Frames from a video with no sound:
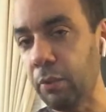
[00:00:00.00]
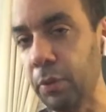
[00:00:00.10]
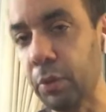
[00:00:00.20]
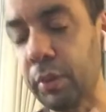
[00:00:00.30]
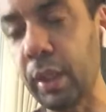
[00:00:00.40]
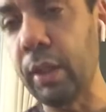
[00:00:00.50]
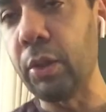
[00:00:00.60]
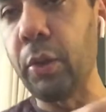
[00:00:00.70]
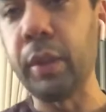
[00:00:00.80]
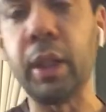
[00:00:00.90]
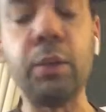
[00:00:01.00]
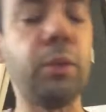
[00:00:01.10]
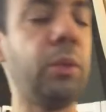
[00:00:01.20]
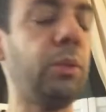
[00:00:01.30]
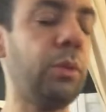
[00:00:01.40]
your scale going down
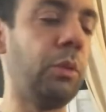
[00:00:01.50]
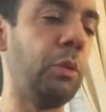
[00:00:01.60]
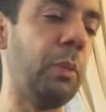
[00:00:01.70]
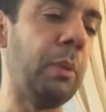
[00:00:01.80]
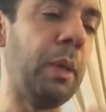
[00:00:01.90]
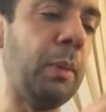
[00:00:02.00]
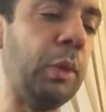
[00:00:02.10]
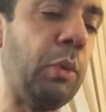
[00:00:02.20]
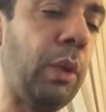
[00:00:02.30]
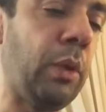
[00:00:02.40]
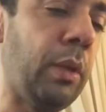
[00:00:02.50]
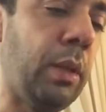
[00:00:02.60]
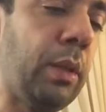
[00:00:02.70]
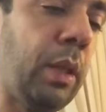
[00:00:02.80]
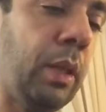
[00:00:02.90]
to, so you might be able to
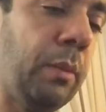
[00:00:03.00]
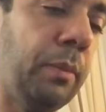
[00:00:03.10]
recognize that.